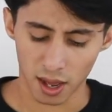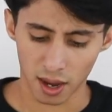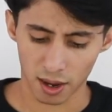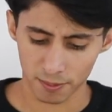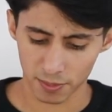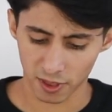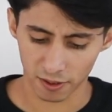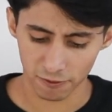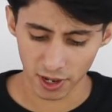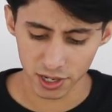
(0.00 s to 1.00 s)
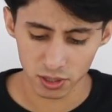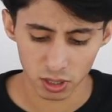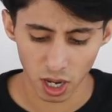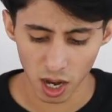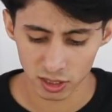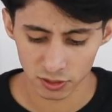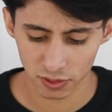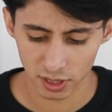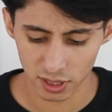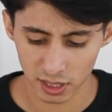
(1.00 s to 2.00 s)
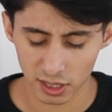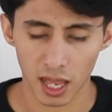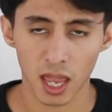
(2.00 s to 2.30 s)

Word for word: um, the final cause for the decline. That's